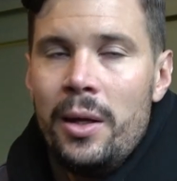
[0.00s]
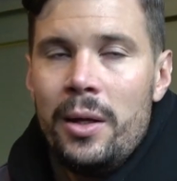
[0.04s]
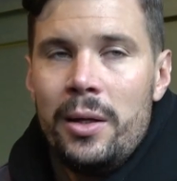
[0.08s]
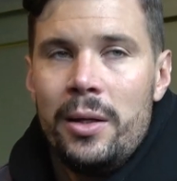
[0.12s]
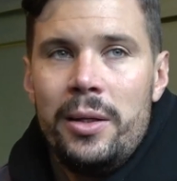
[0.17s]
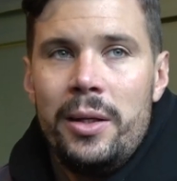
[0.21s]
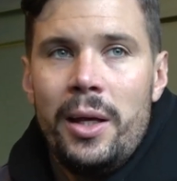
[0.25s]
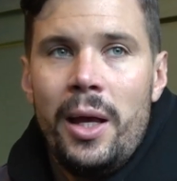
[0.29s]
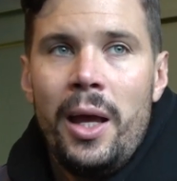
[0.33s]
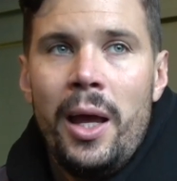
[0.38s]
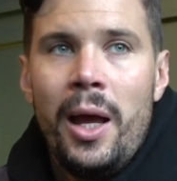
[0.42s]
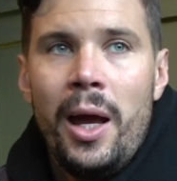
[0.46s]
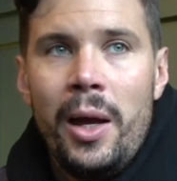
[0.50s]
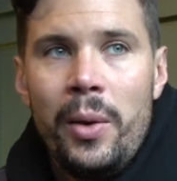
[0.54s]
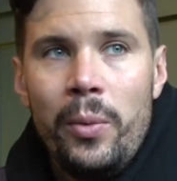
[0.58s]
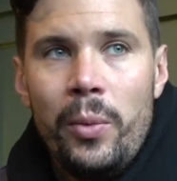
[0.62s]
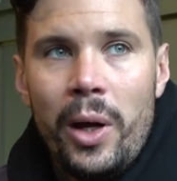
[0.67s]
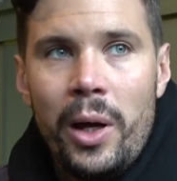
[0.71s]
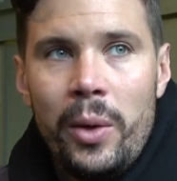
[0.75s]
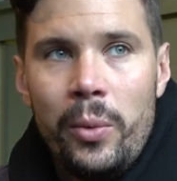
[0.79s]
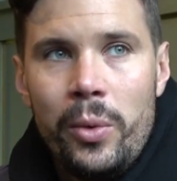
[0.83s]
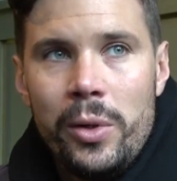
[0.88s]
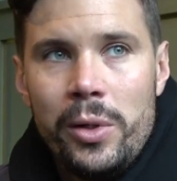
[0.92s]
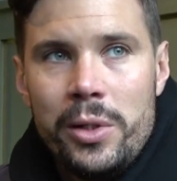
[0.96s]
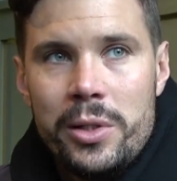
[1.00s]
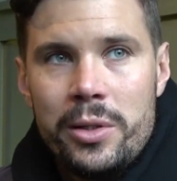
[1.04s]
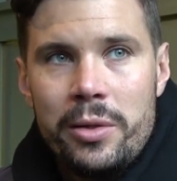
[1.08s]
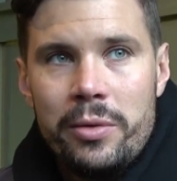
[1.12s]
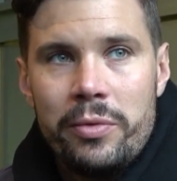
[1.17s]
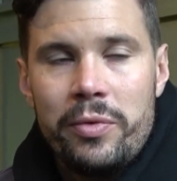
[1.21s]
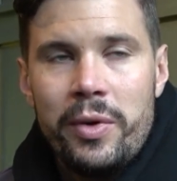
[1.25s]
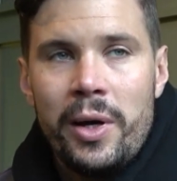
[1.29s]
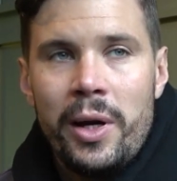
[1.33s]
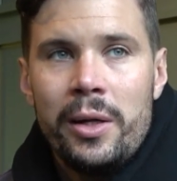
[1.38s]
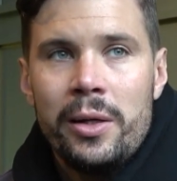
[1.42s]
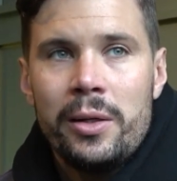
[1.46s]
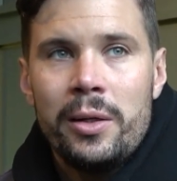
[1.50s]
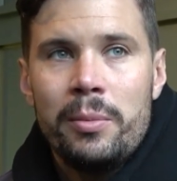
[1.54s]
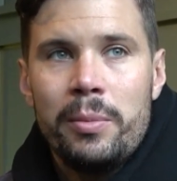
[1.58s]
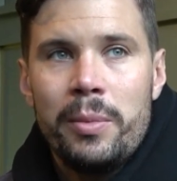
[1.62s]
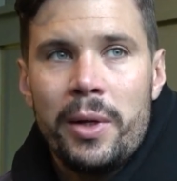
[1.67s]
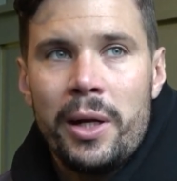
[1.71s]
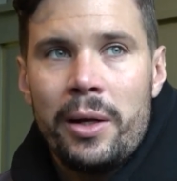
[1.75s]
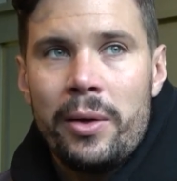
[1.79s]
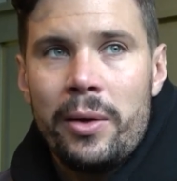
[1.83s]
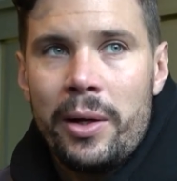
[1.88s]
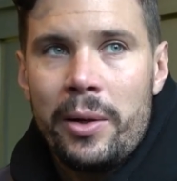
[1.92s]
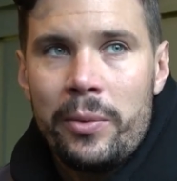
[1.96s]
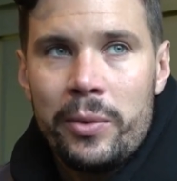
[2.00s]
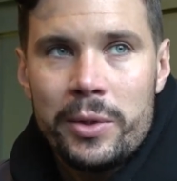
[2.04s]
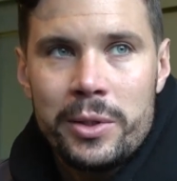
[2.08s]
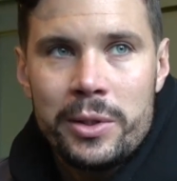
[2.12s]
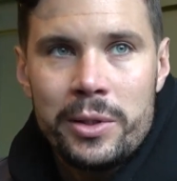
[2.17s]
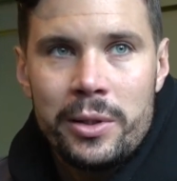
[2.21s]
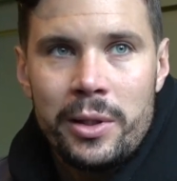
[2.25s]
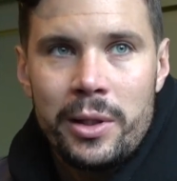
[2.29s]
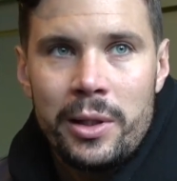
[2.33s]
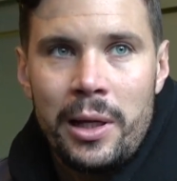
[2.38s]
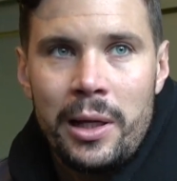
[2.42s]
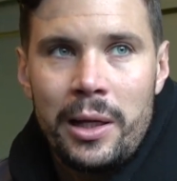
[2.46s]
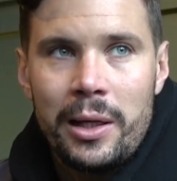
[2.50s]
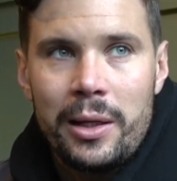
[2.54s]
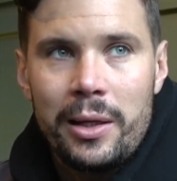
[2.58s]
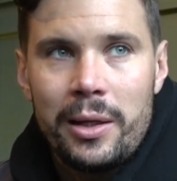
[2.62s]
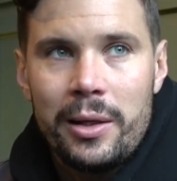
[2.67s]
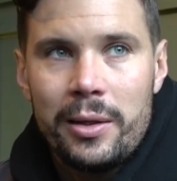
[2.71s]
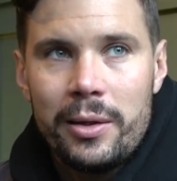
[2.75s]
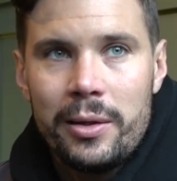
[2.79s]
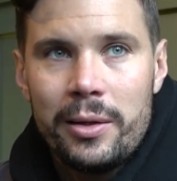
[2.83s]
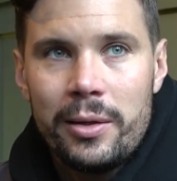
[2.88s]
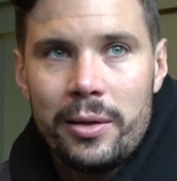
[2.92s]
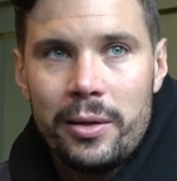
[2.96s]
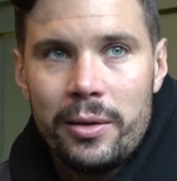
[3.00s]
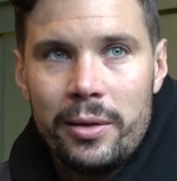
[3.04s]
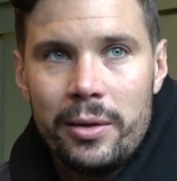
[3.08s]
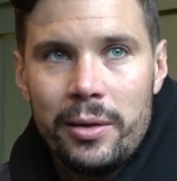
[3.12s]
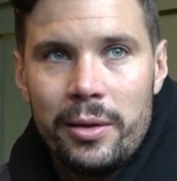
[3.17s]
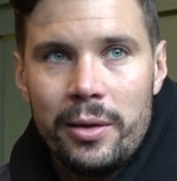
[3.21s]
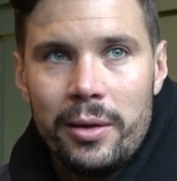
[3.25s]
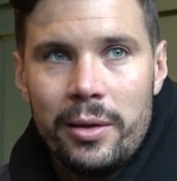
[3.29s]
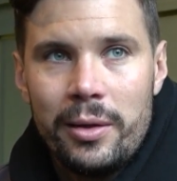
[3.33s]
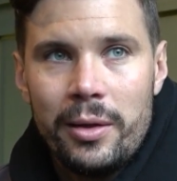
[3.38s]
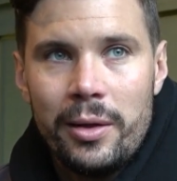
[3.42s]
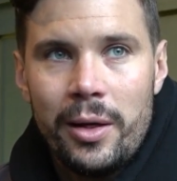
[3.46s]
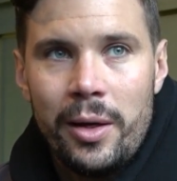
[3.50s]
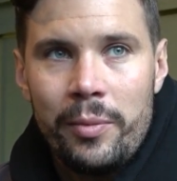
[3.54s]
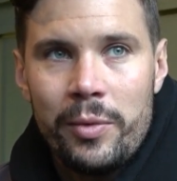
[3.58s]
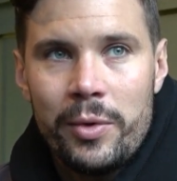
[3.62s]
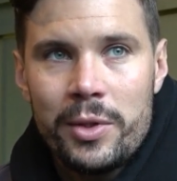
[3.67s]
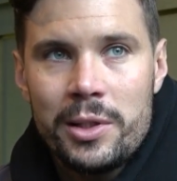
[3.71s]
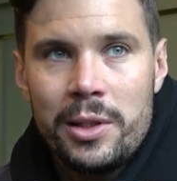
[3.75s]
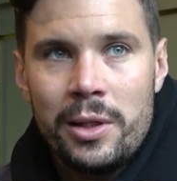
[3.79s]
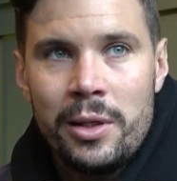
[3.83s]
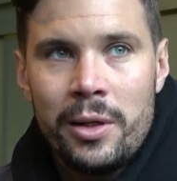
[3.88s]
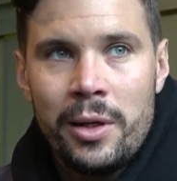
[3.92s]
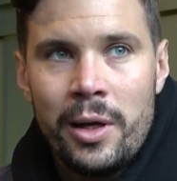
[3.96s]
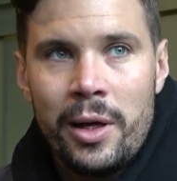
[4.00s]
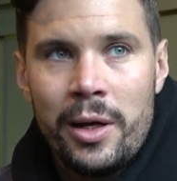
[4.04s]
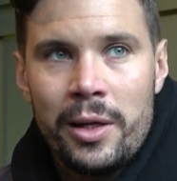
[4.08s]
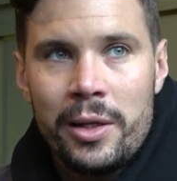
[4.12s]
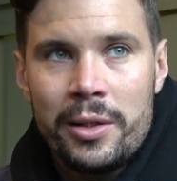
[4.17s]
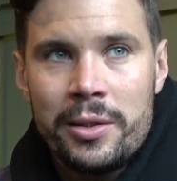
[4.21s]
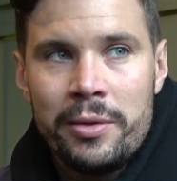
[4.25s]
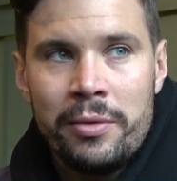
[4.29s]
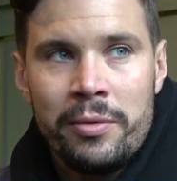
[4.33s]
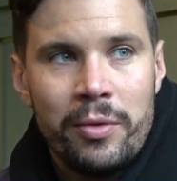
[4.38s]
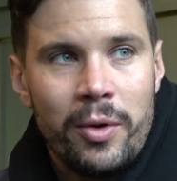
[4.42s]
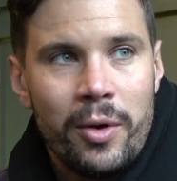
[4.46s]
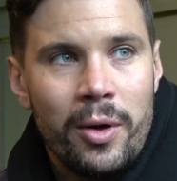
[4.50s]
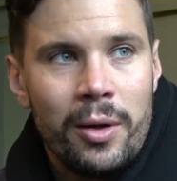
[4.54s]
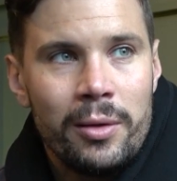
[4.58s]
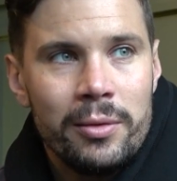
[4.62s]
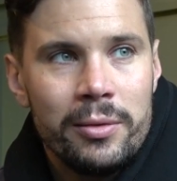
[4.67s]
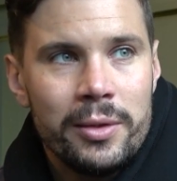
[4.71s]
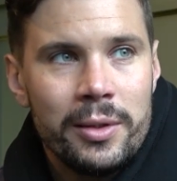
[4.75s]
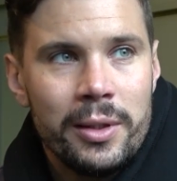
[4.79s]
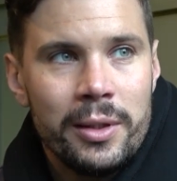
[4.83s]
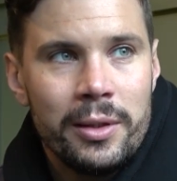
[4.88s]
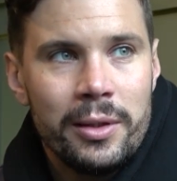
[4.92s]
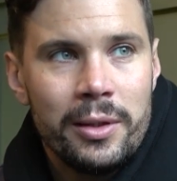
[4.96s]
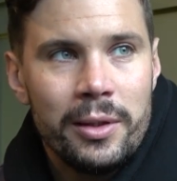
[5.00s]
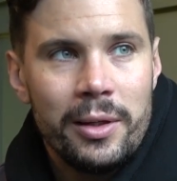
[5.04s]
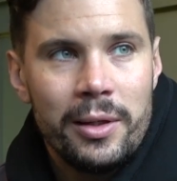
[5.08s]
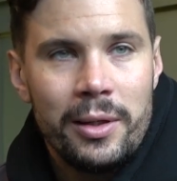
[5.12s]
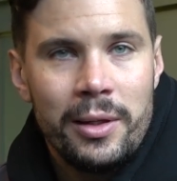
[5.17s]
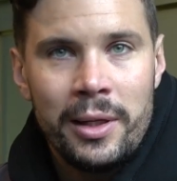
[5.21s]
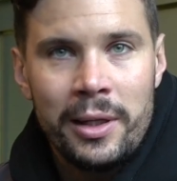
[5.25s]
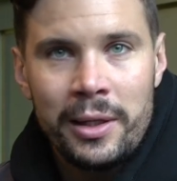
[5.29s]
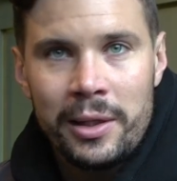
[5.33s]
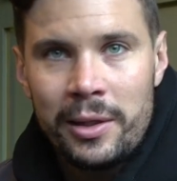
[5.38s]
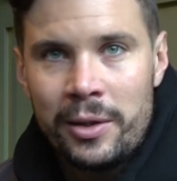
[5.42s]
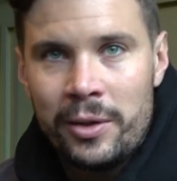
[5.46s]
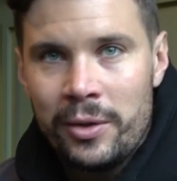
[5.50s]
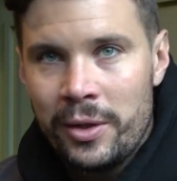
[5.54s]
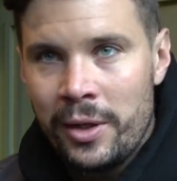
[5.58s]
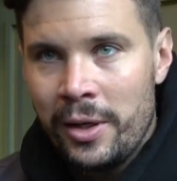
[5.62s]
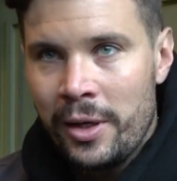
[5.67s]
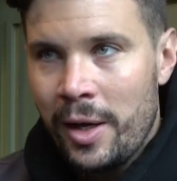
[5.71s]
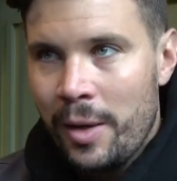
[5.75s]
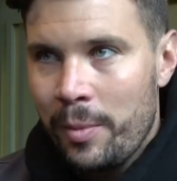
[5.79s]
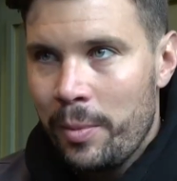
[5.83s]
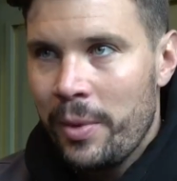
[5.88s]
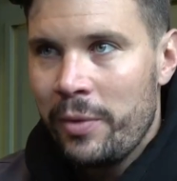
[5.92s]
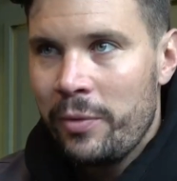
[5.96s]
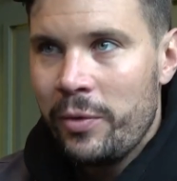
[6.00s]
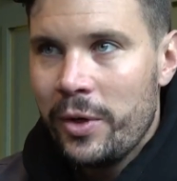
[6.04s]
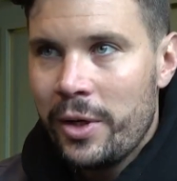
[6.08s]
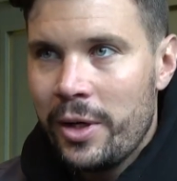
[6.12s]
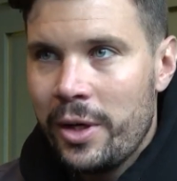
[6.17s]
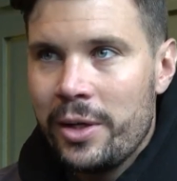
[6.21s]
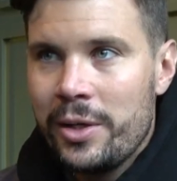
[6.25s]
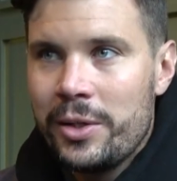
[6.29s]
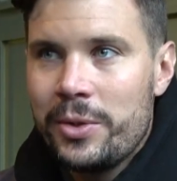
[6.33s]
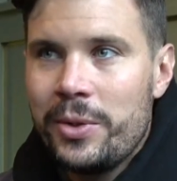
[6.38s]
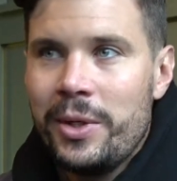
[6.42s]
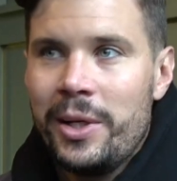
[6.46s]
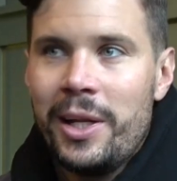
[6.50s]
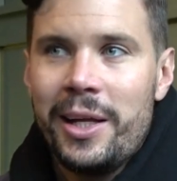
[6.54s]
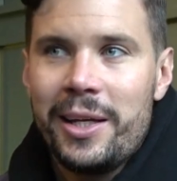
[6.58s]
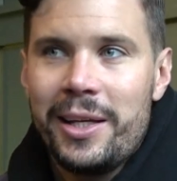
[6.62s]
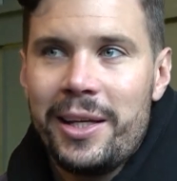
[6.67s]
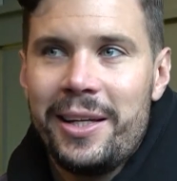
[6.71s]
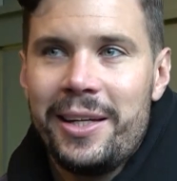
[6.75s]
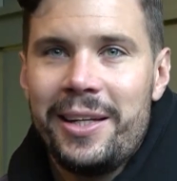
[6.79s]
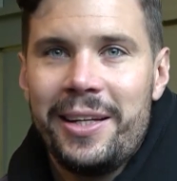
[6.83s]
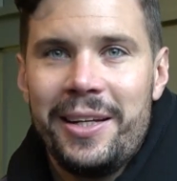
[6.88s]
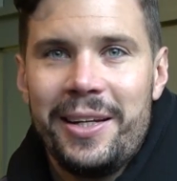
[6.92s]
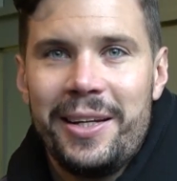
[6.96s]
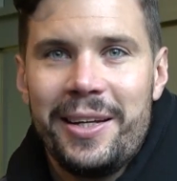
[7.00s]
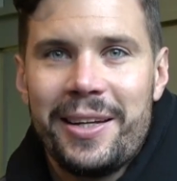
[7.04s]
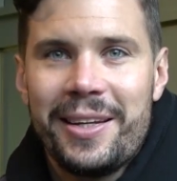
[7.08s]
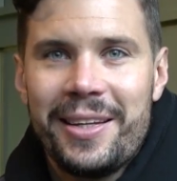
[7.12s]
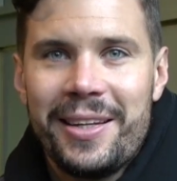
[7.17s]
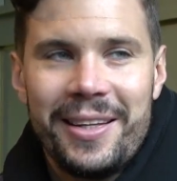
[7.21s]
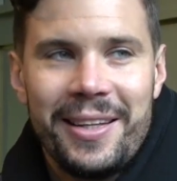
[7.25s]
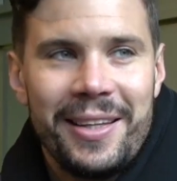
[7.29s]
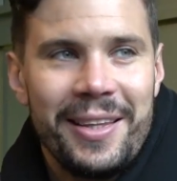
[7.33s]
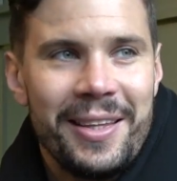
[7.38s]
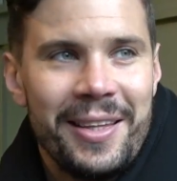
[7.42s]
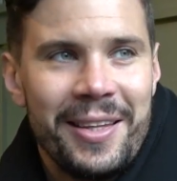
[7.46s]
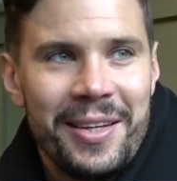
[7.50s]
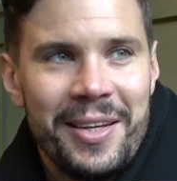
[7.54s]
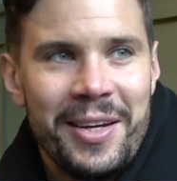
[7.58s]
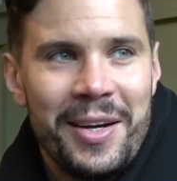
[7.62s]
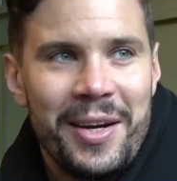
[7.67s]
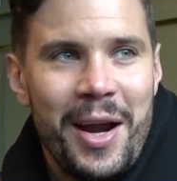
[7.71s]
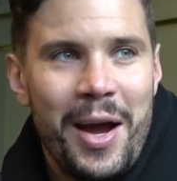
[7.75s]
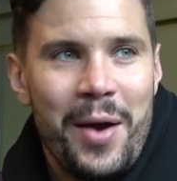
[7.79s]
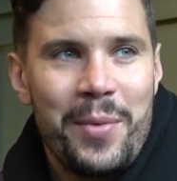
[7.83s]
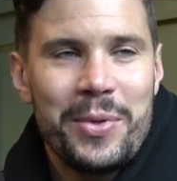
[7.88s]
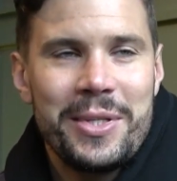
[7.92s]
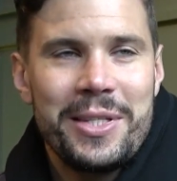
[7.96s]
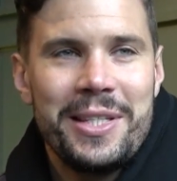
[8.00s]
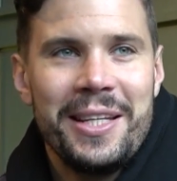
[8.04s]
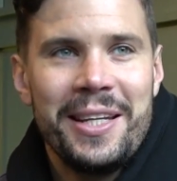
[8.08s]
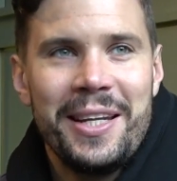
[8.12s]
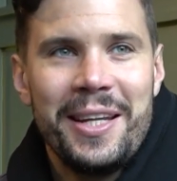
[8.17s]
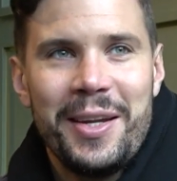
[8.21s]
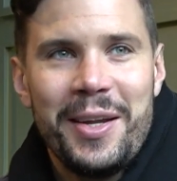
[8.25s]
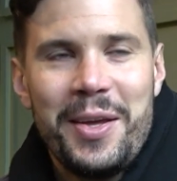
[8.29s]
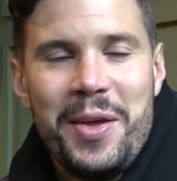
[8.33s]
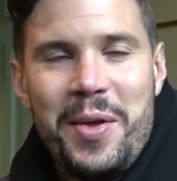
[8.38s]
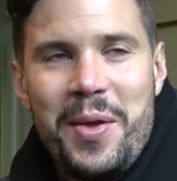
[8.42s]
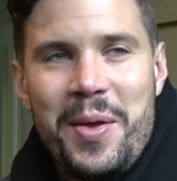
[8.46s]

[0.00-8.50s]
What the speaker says: Yeah, I watched the final, but I wasn't like obviously not as involved and like looking up every country like I did the year I was in it.